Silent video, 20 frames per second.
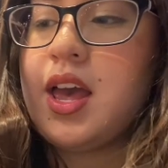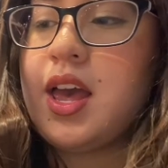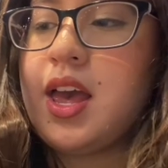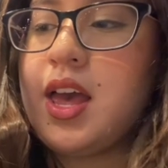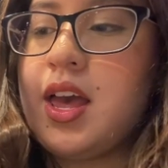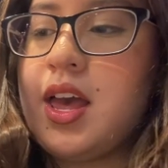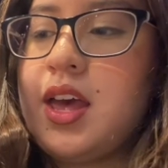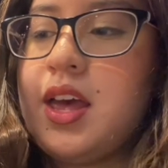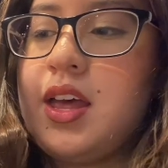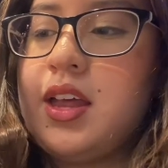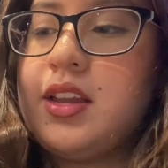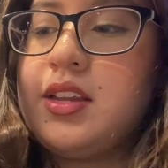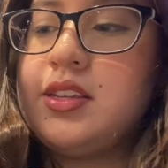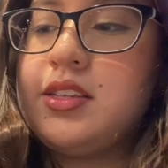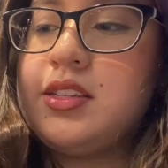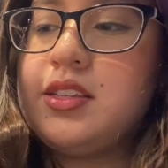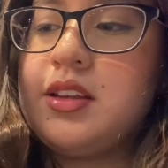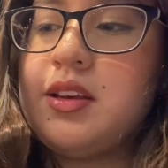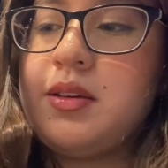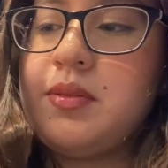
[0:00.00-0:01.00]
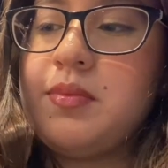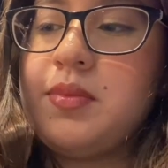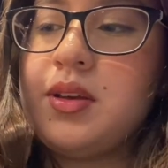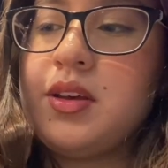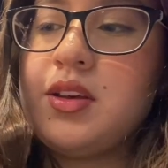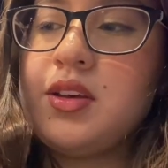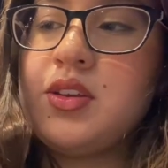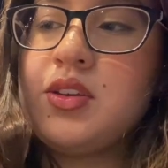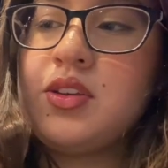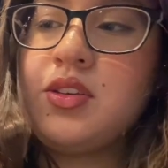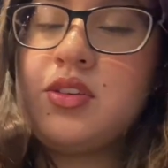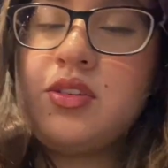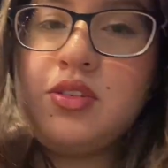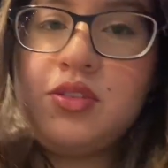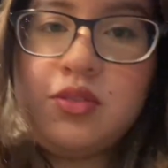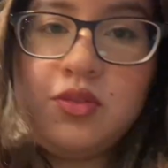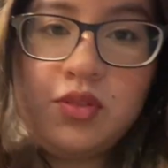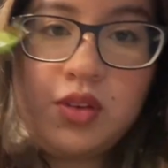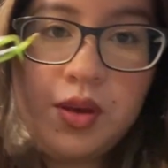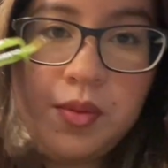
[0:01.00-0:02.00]
And some
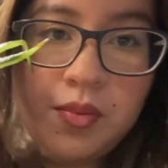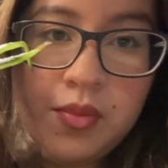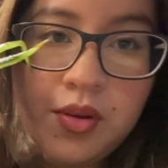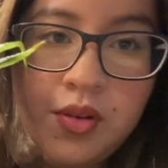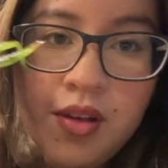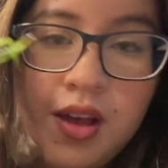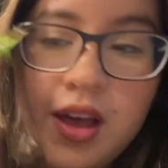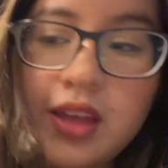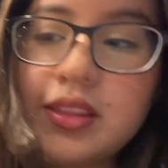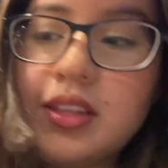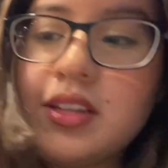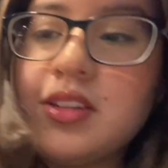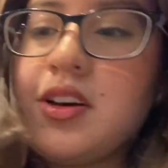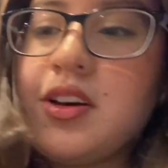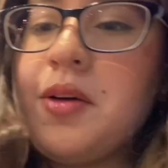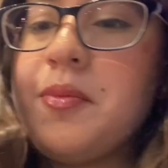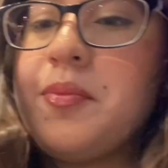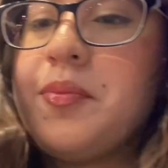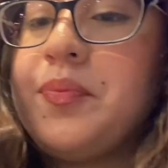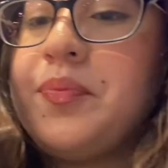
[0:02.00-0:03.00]
cucumber at the top.